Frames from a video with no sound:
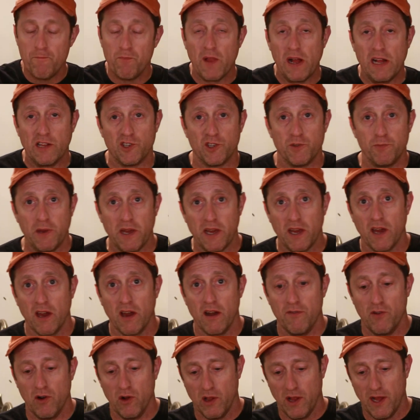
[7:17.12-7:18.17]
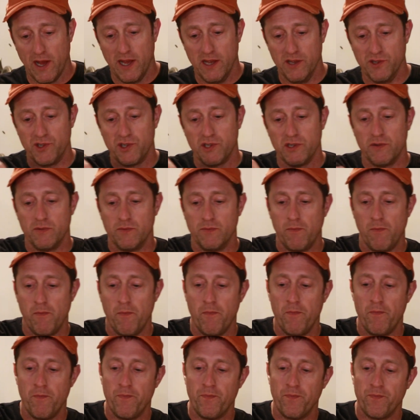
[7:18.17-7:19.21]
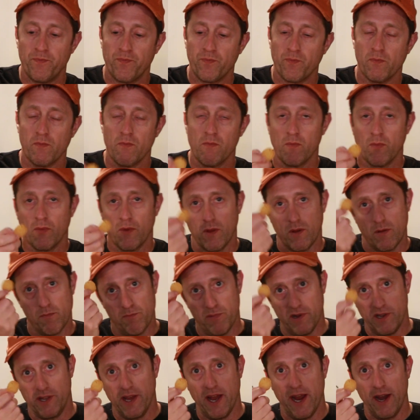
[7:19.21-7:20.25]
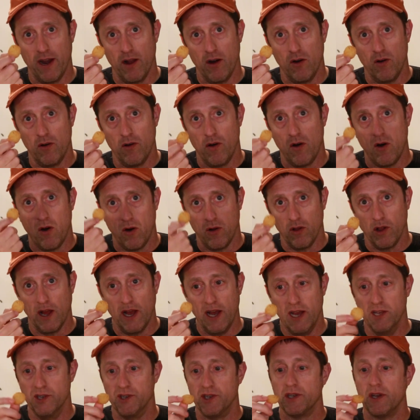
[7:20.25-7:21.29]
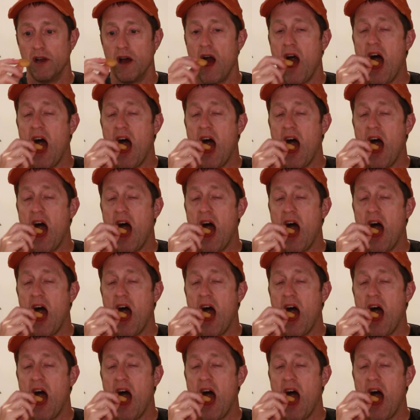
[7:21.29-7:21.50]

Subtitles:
And speaking of olays, potato olays.